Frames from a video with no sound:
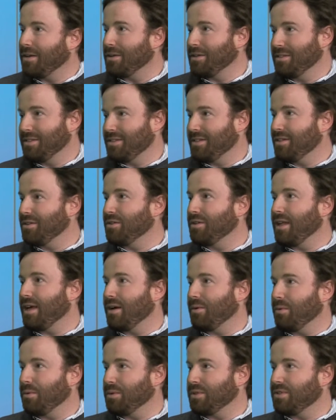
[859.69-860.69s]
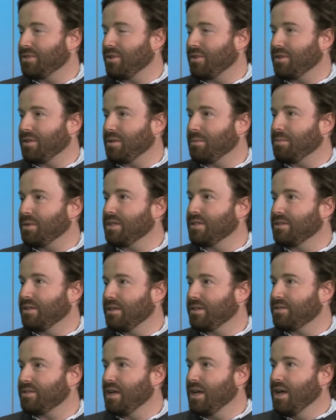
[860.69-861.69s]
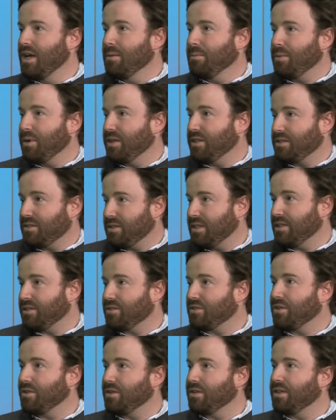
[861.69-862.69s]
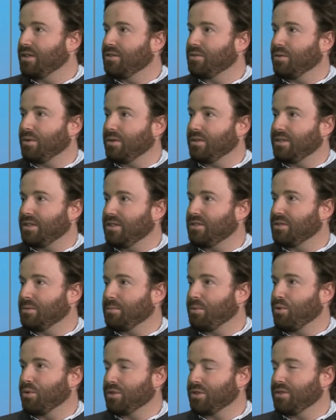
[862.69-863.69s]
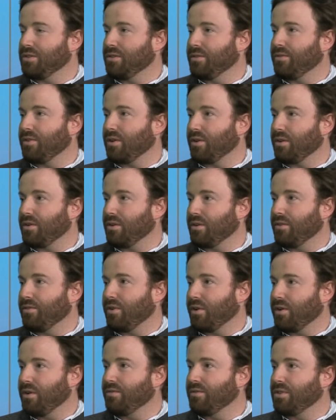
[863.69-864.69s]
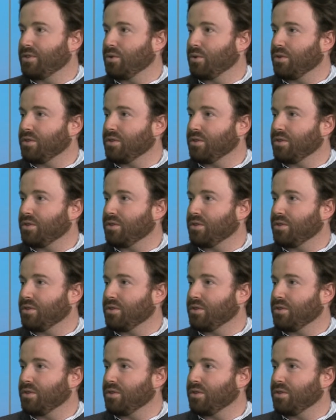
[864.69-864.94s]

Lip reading: considered that when we started the business, but it's turned into a decent portion of our inventory.